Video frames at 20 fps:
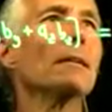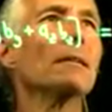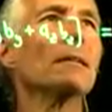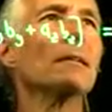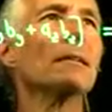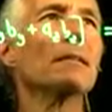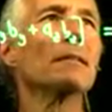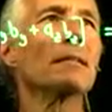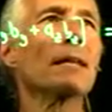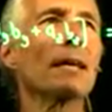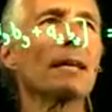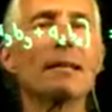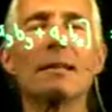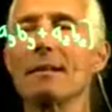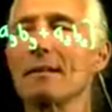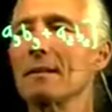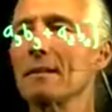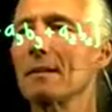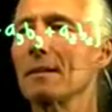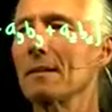then
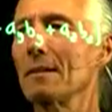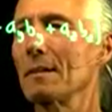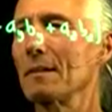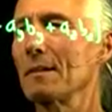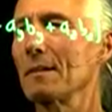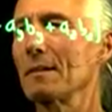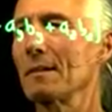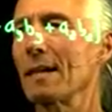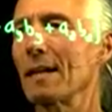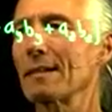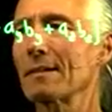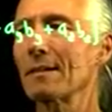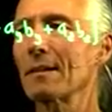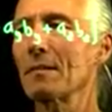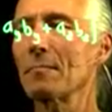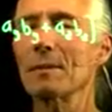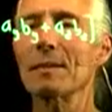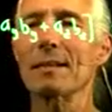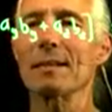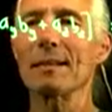that's going to
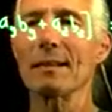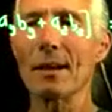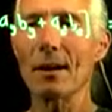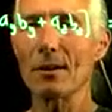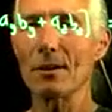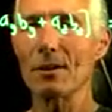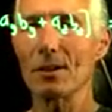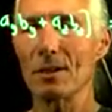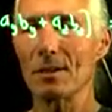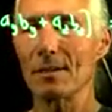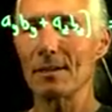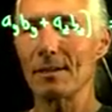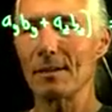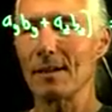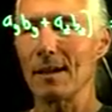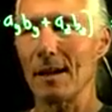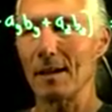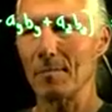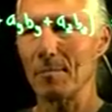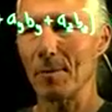be the largest
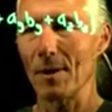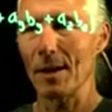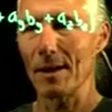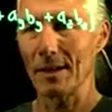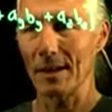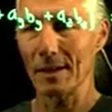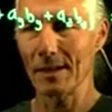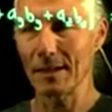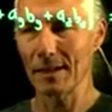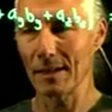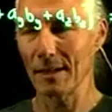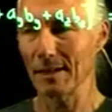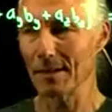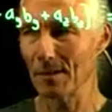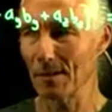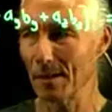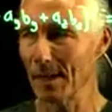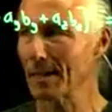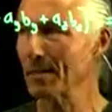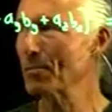dot product. And so
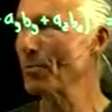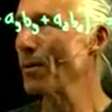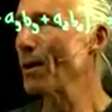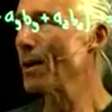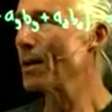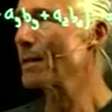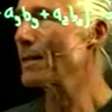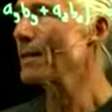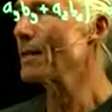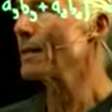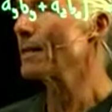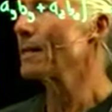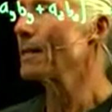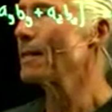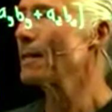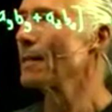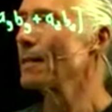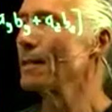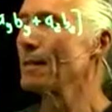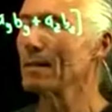that's why
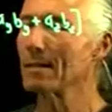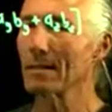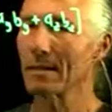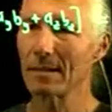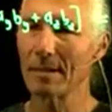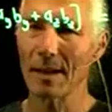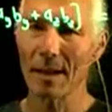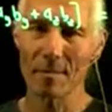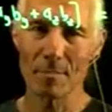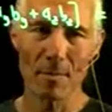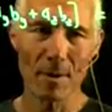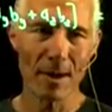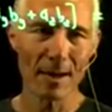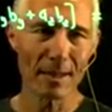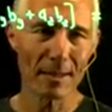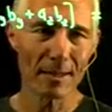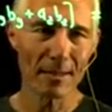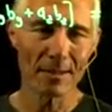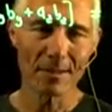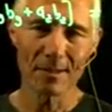the dot
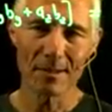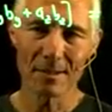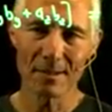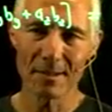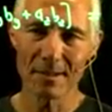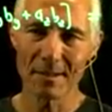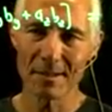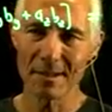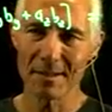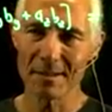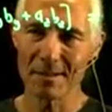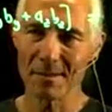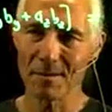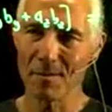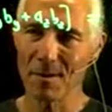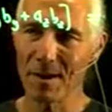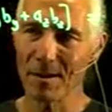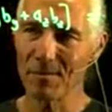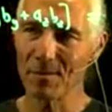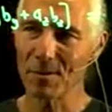product is a
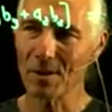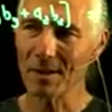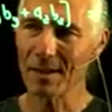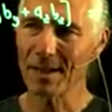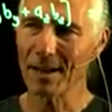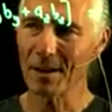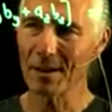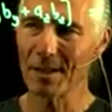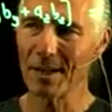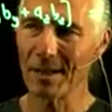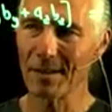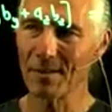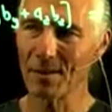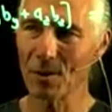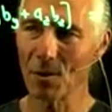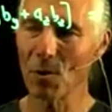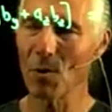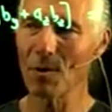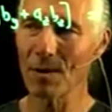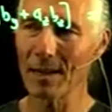way of sort of calculating the
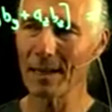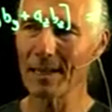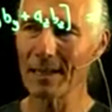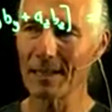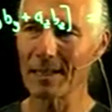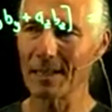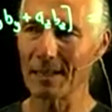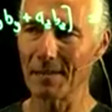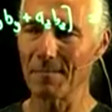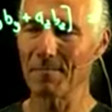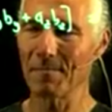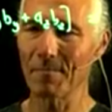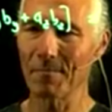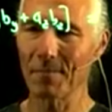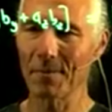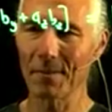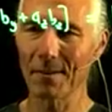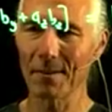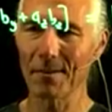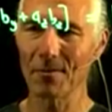correlation.
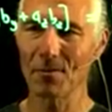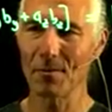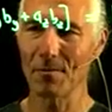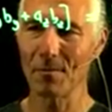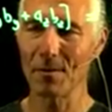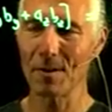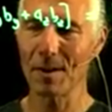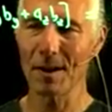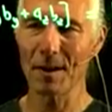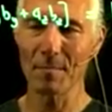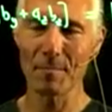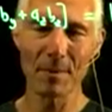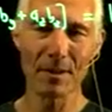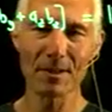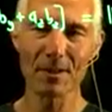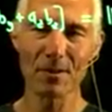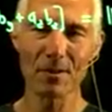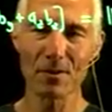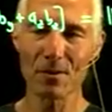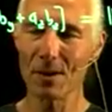So if you've got a
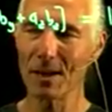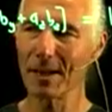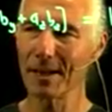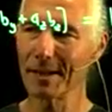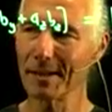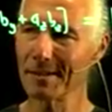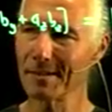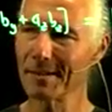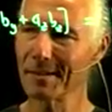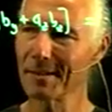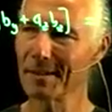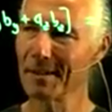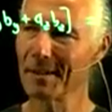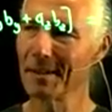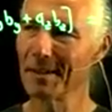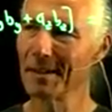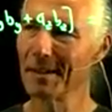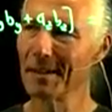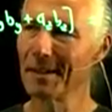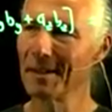bunch of things,
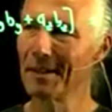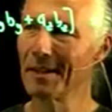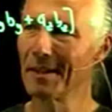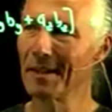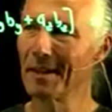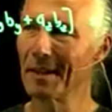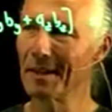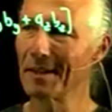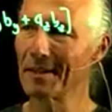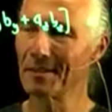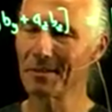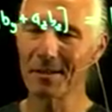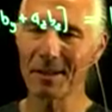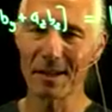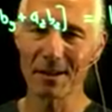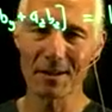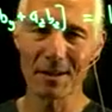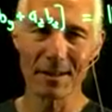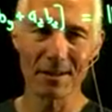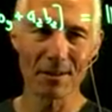how do you
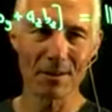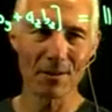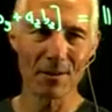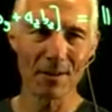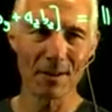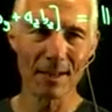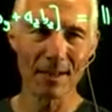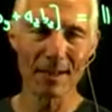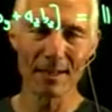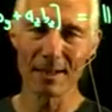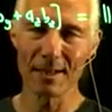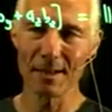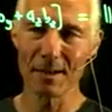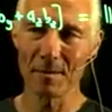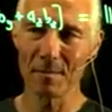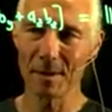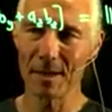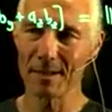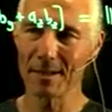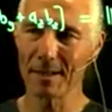calculate the correlation? You
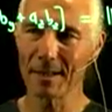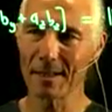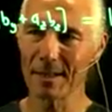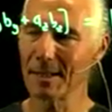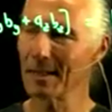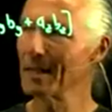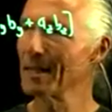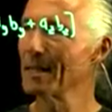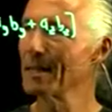basically